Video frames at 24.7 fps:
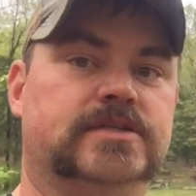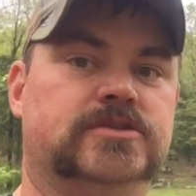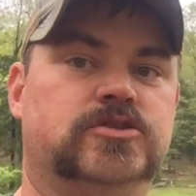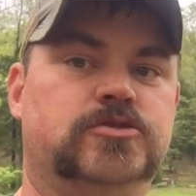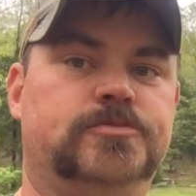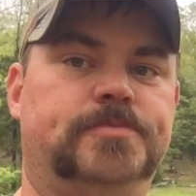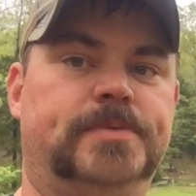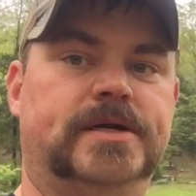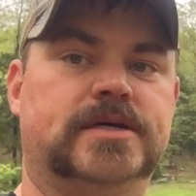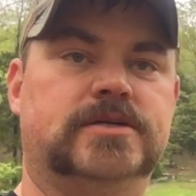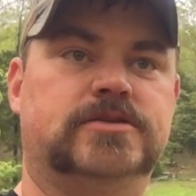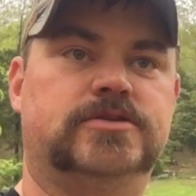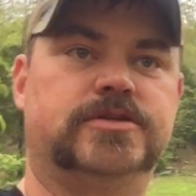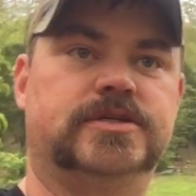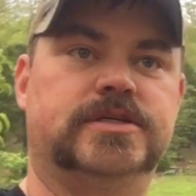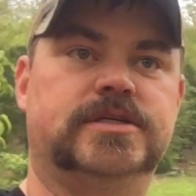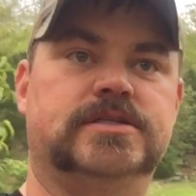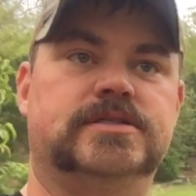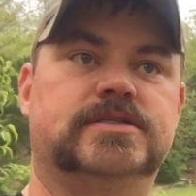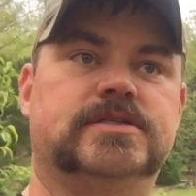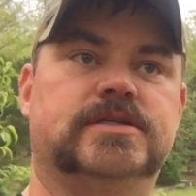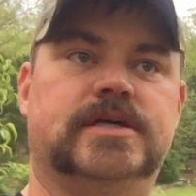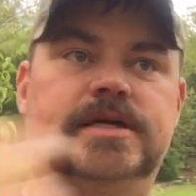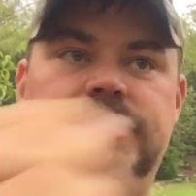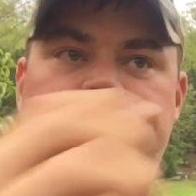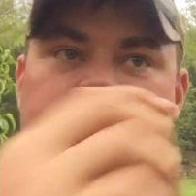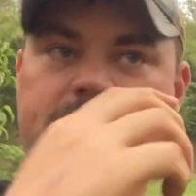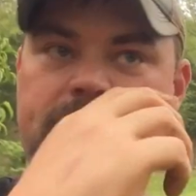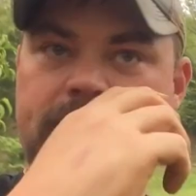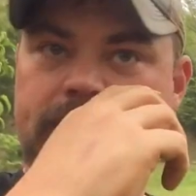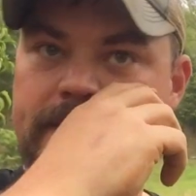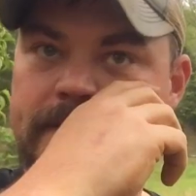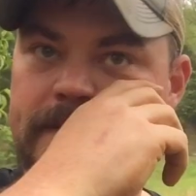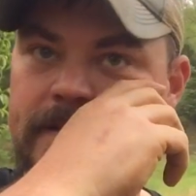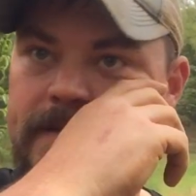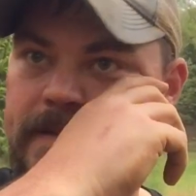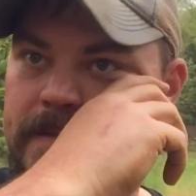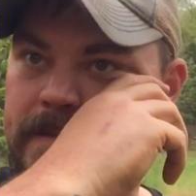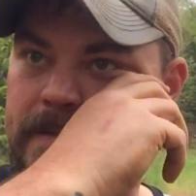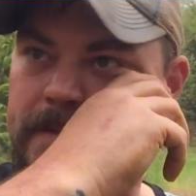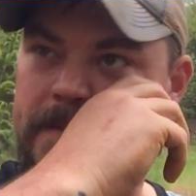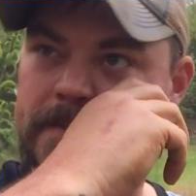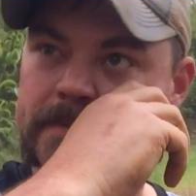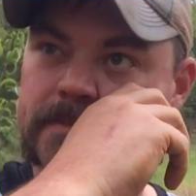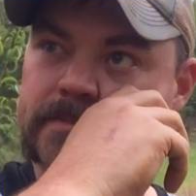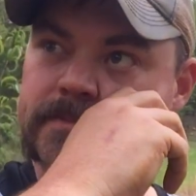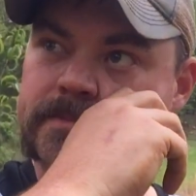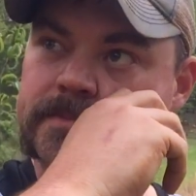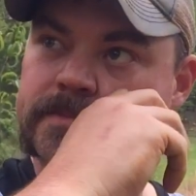Two pear trees, and I